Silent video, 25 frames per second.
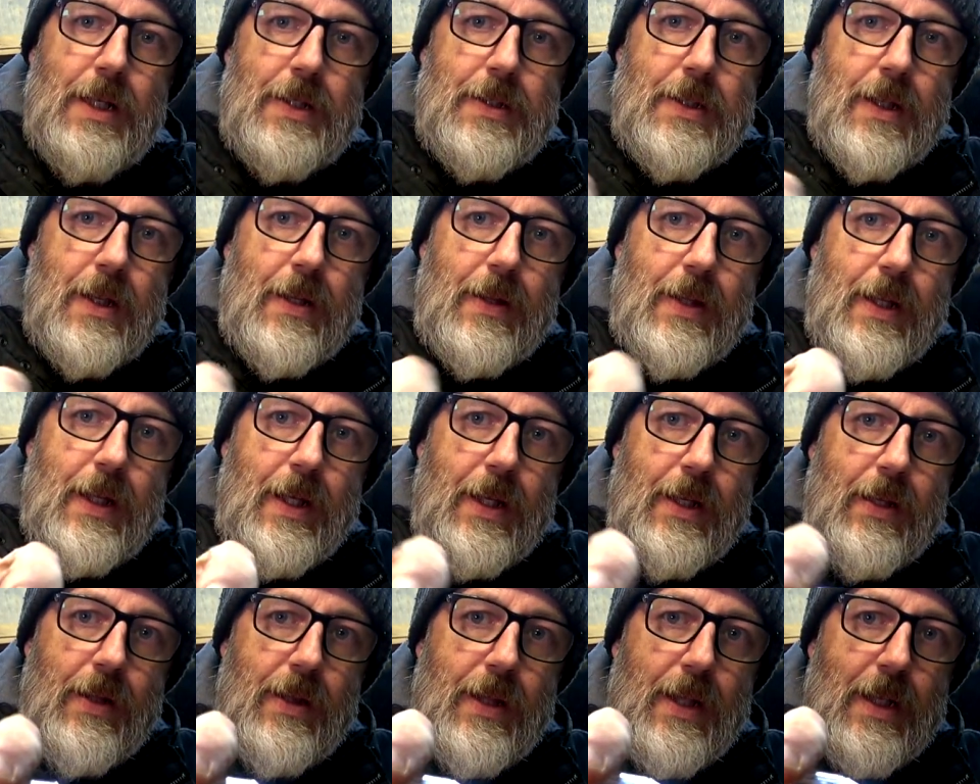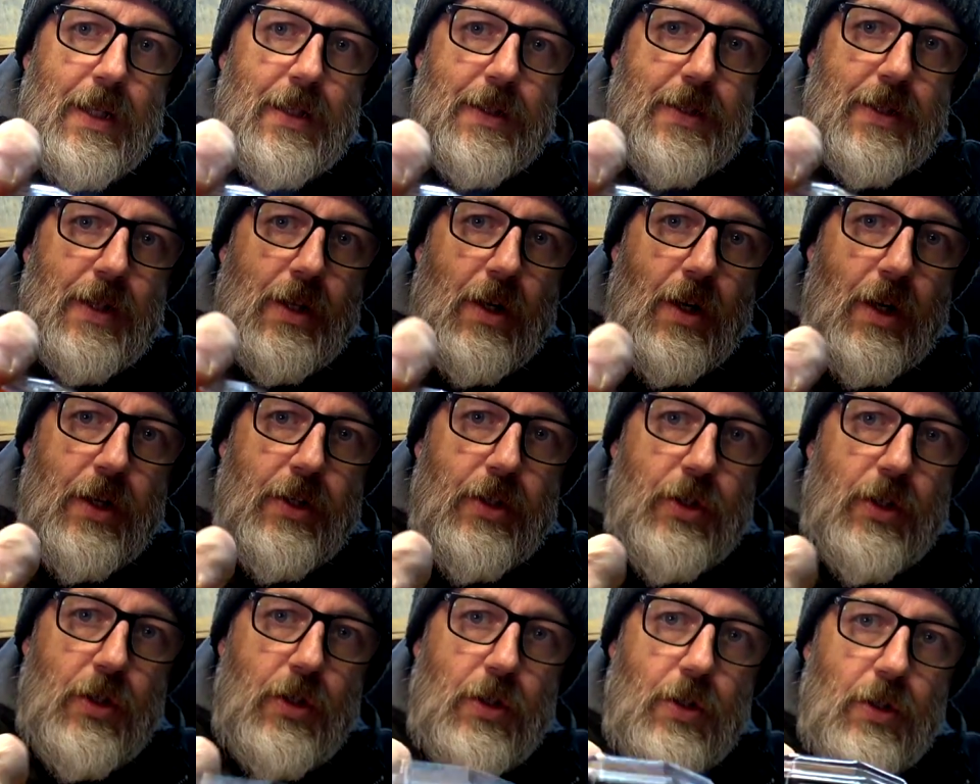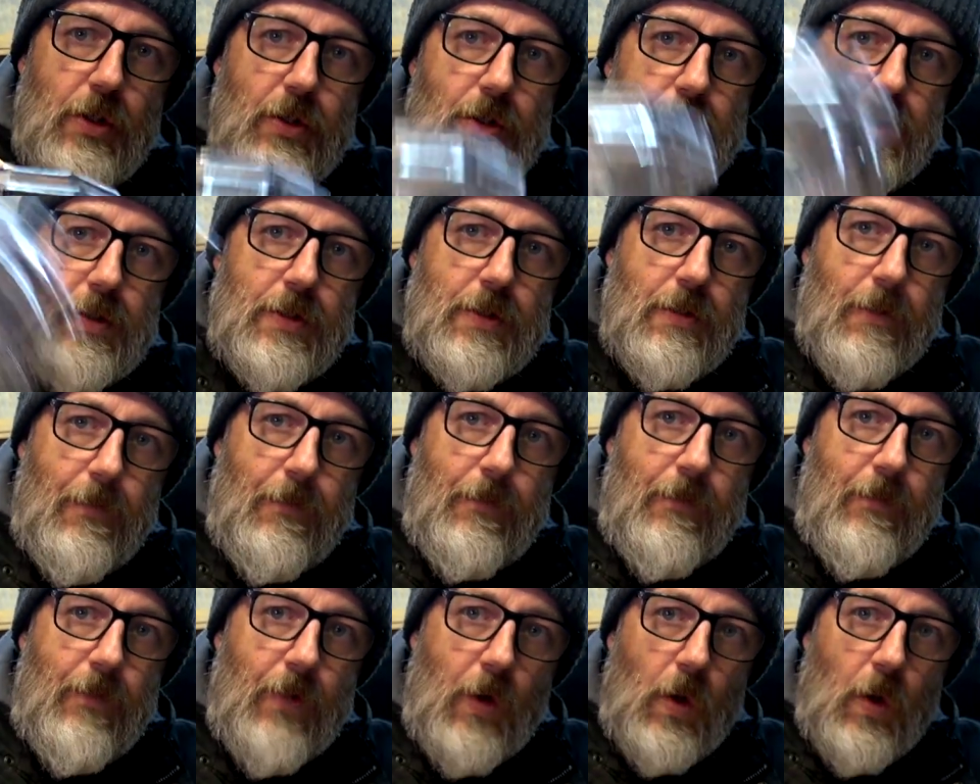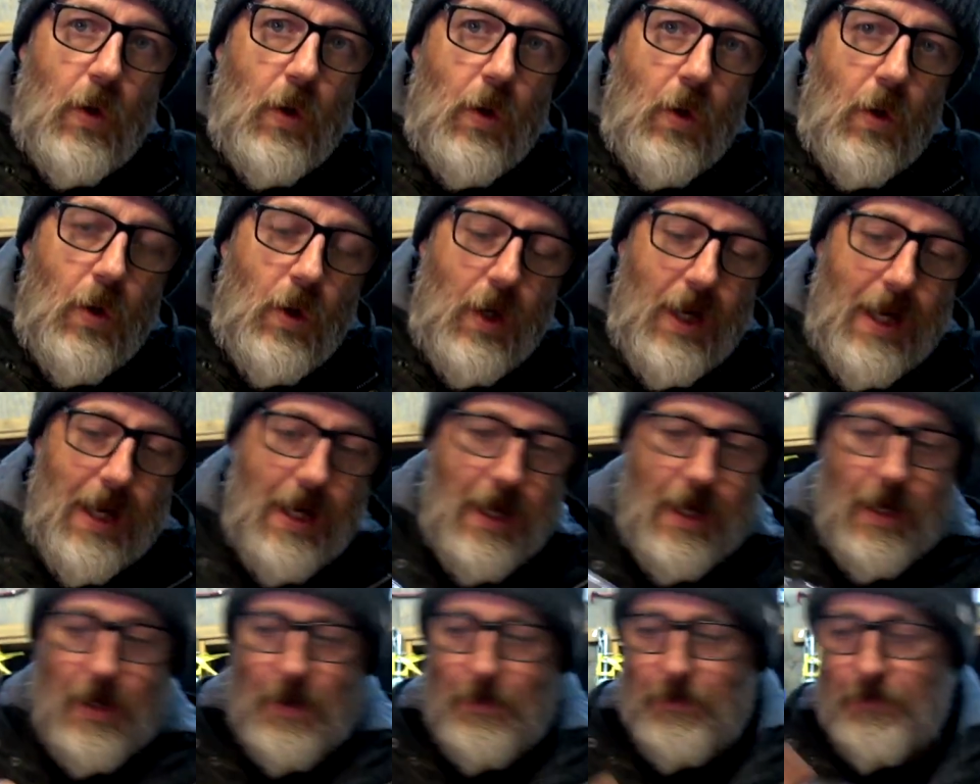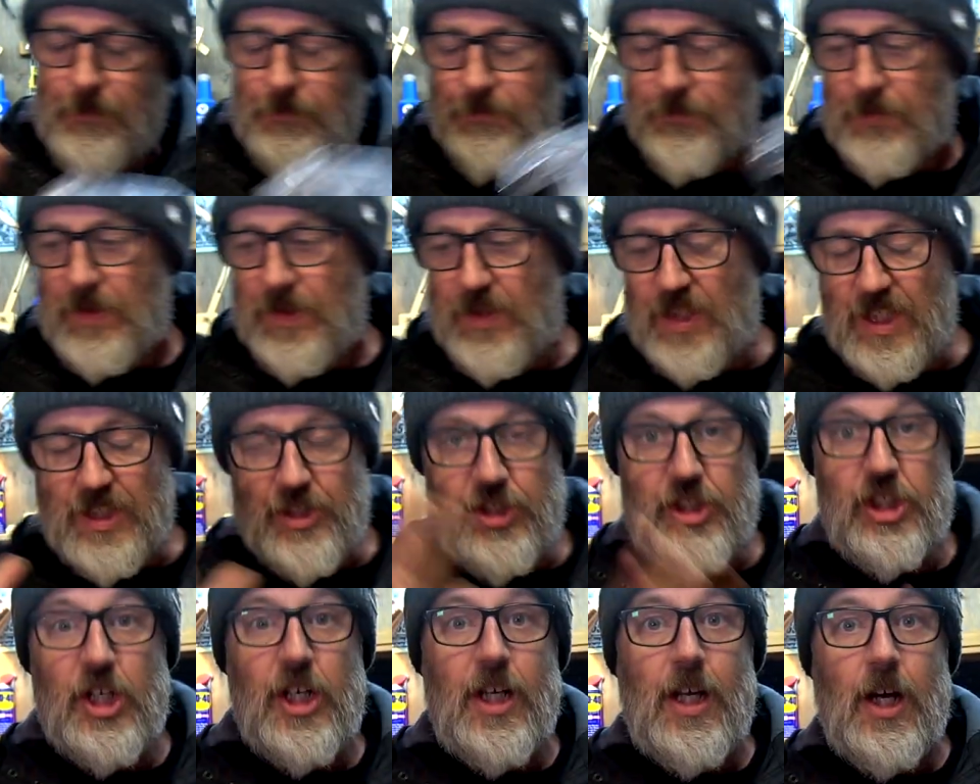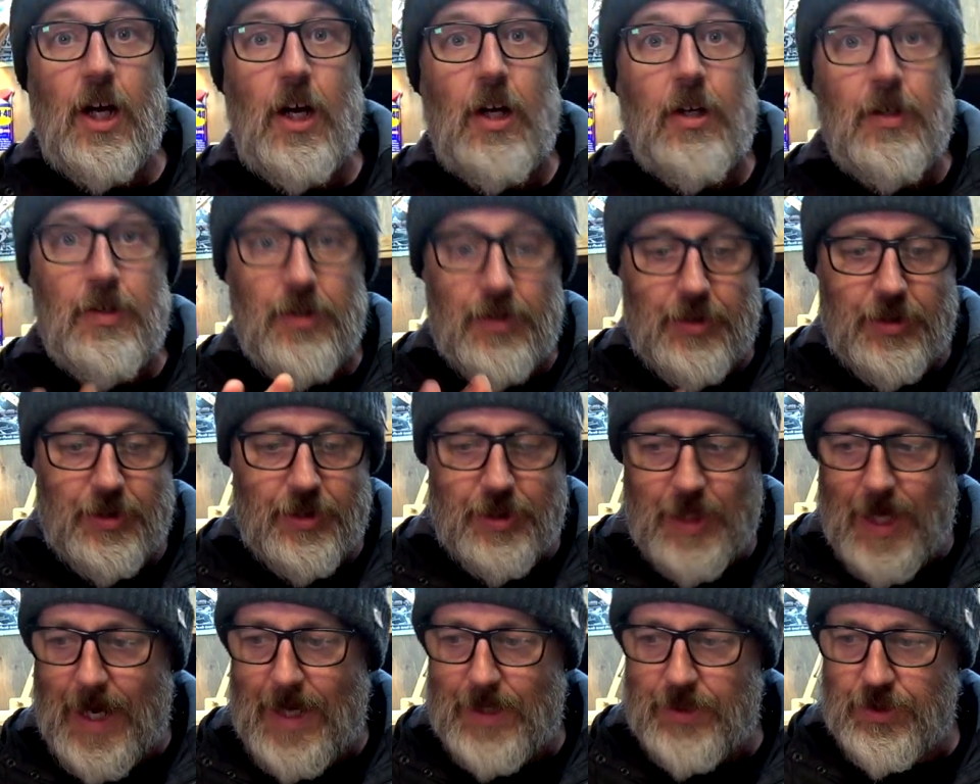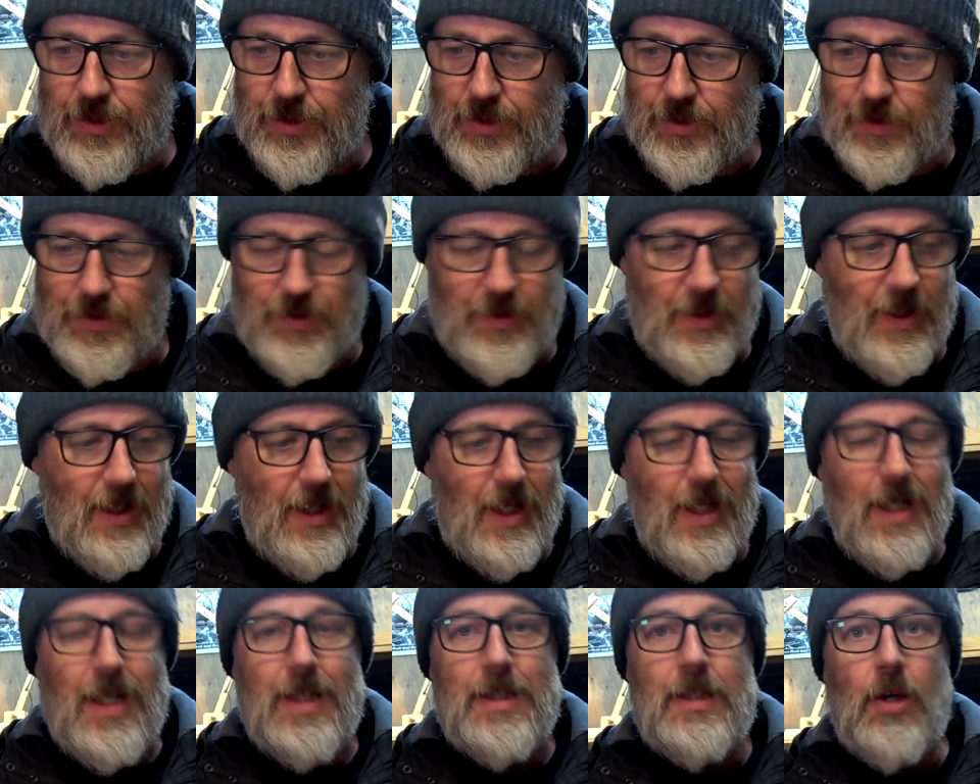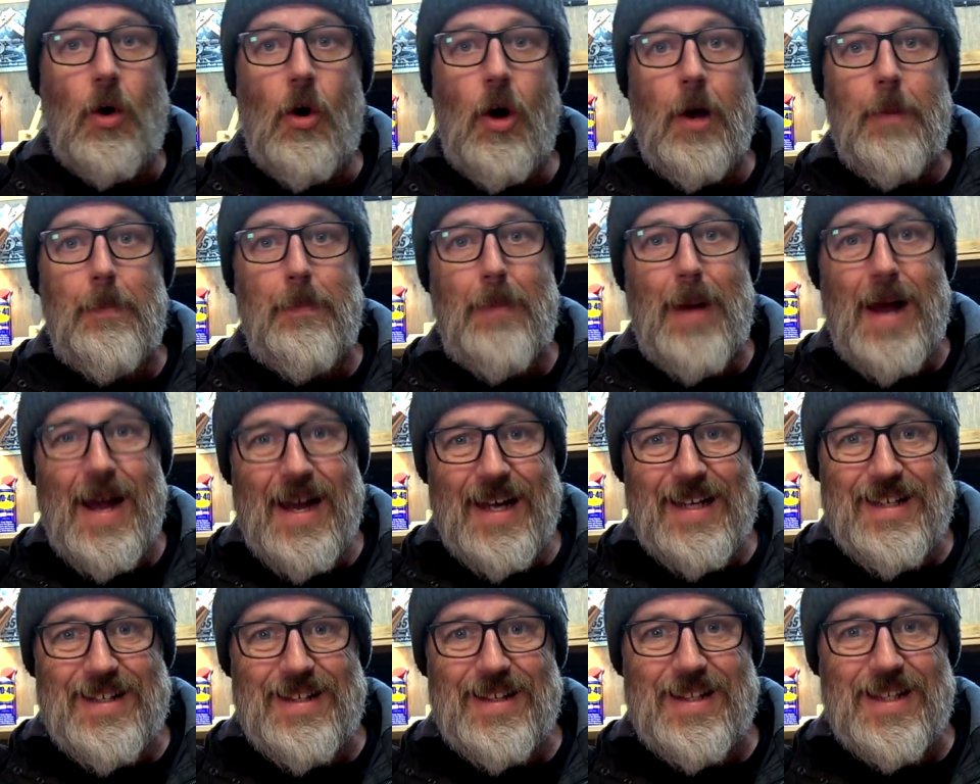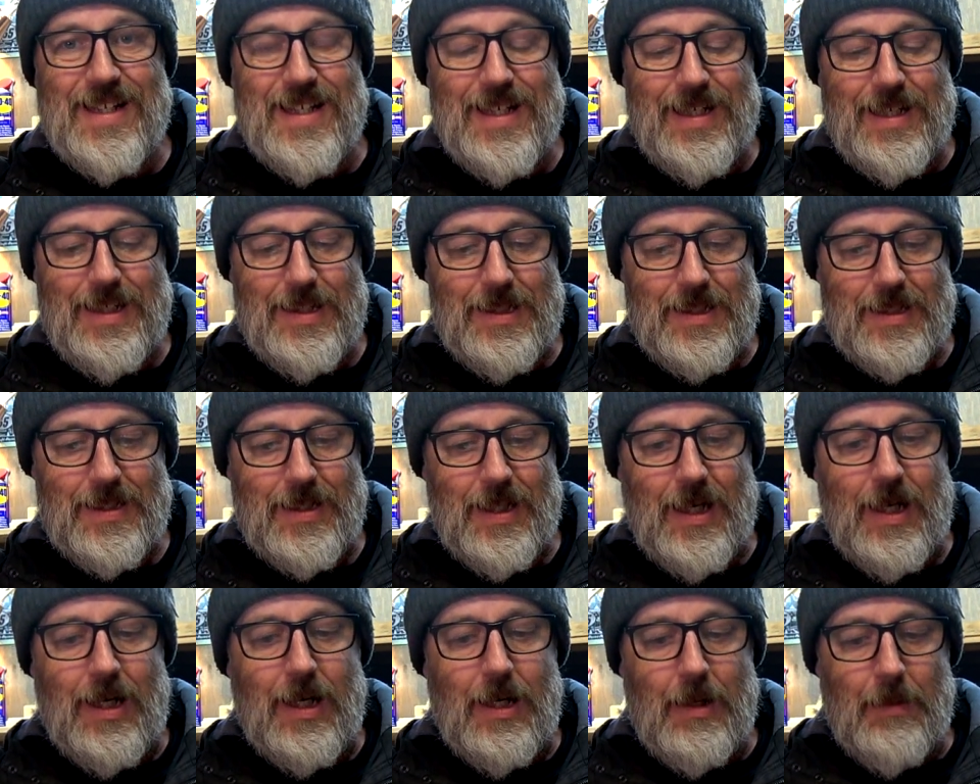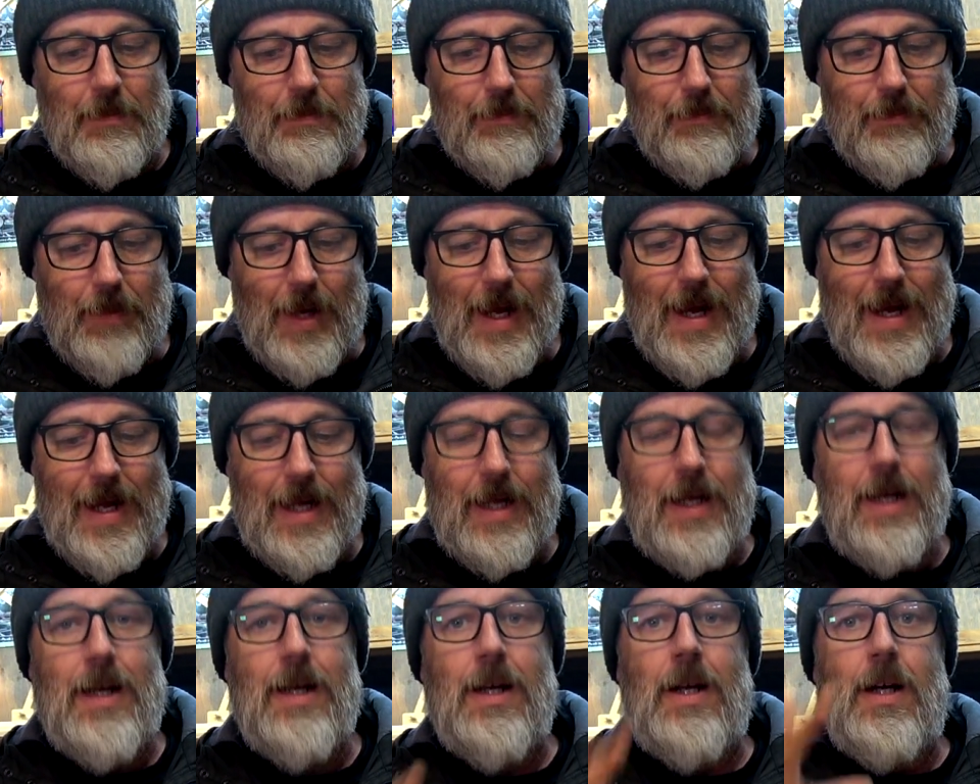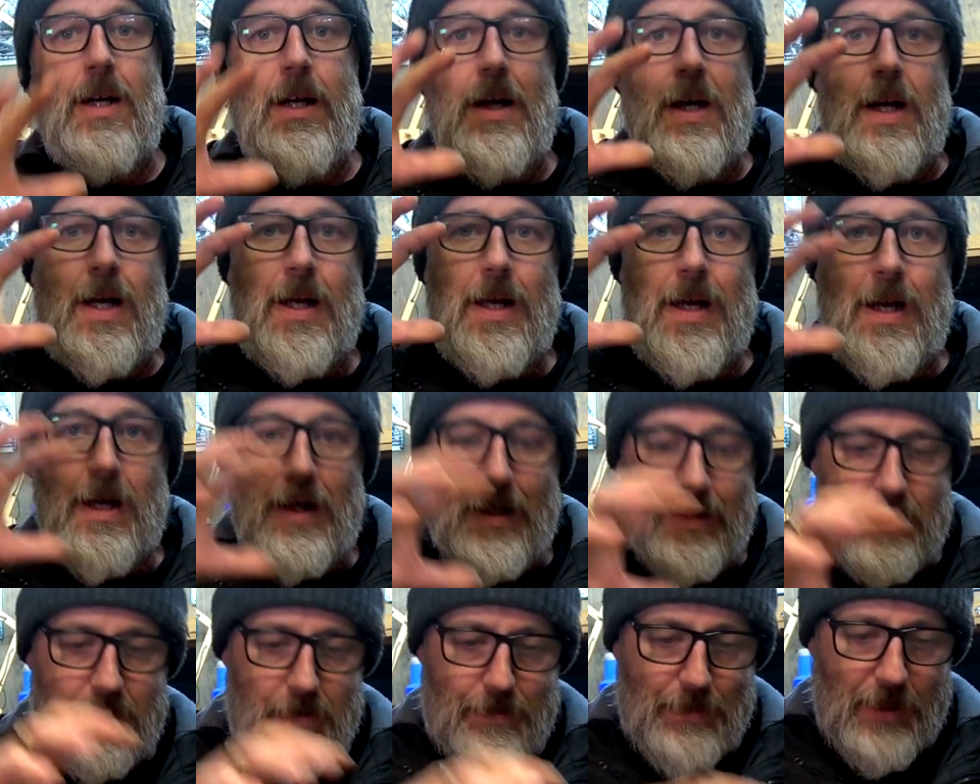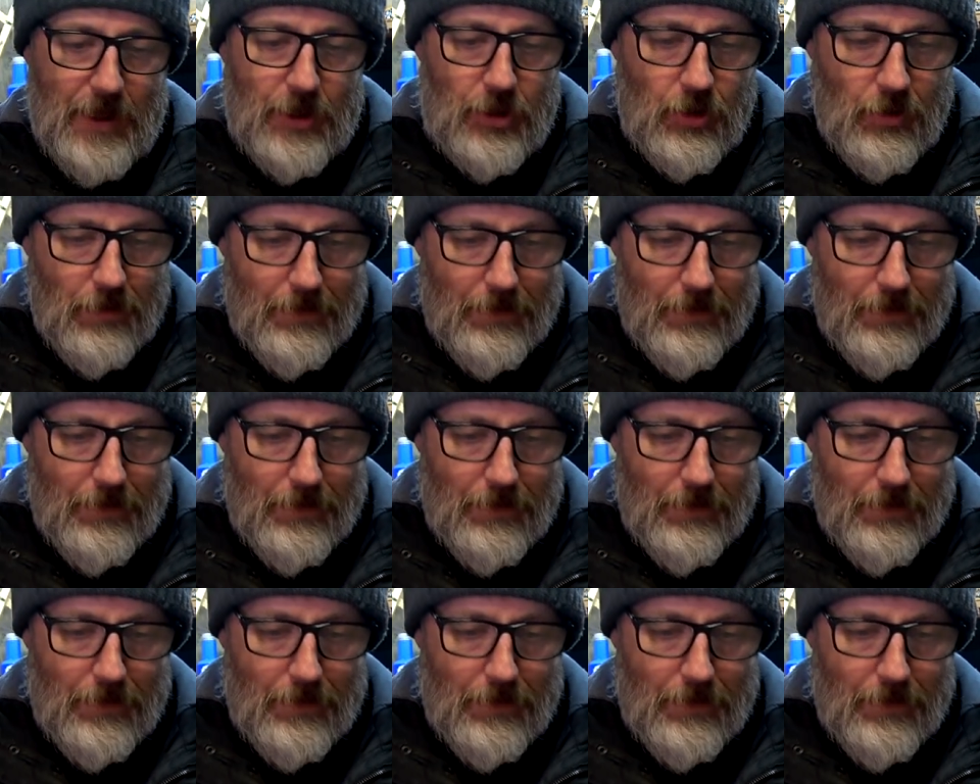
are the things that I use for the Geo stashes. So I paint these black, a special